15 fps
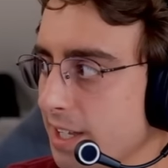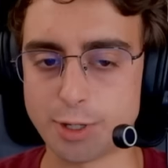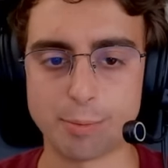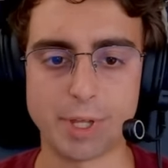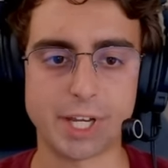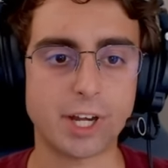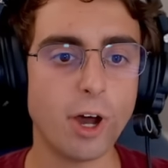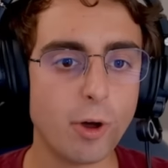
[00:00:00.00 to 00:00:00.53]
So
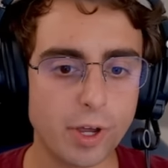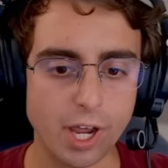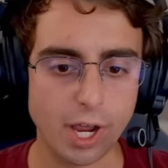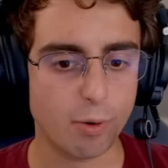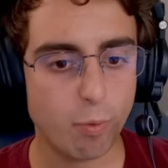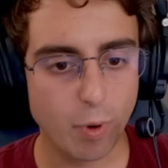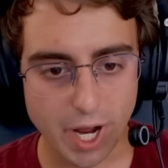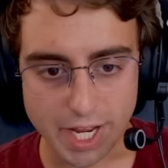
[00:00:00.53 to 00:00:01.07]
I'm like,
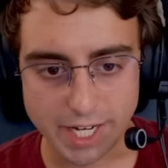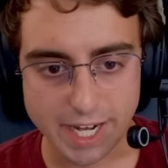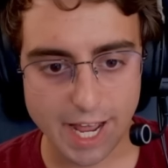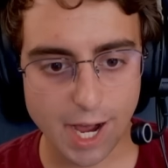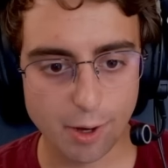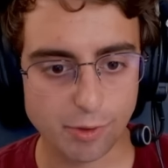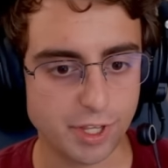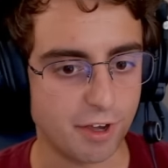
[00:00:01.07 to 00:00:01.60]
okay, wait,
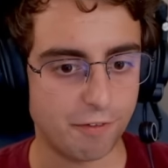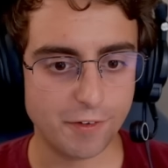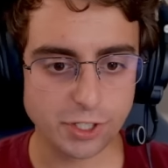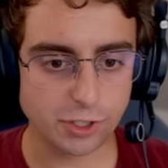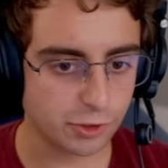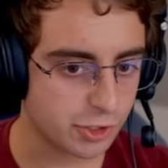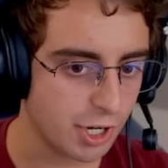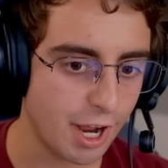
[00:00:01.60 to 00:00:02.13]
now the
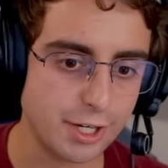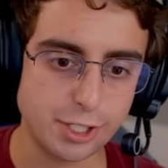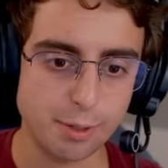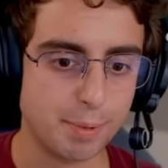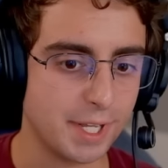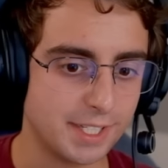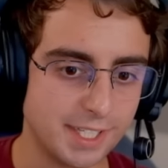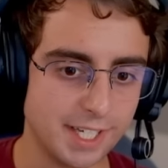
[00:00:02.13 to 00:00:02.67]
official
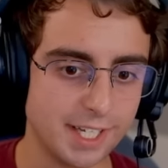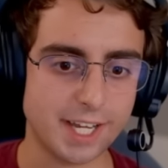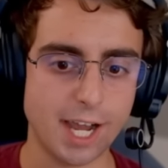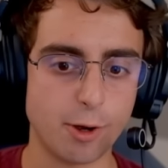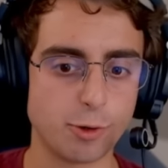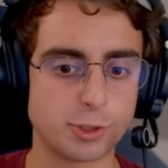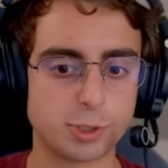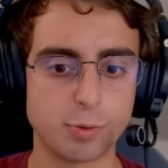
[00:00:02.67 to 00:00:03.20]
ChatGPT
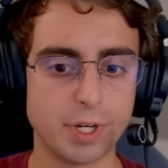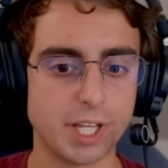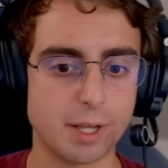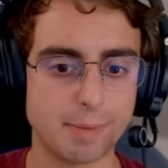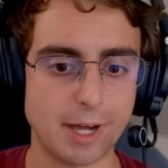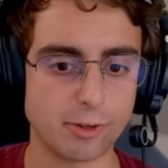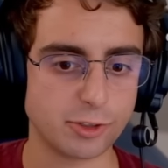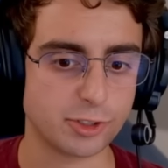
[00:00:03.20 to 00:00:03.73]
account is tweeting
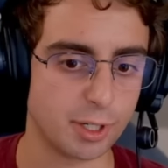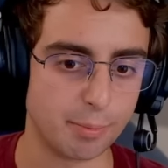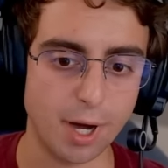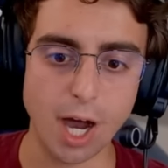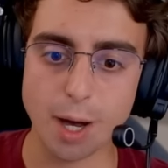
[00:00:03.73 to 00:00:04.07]
about some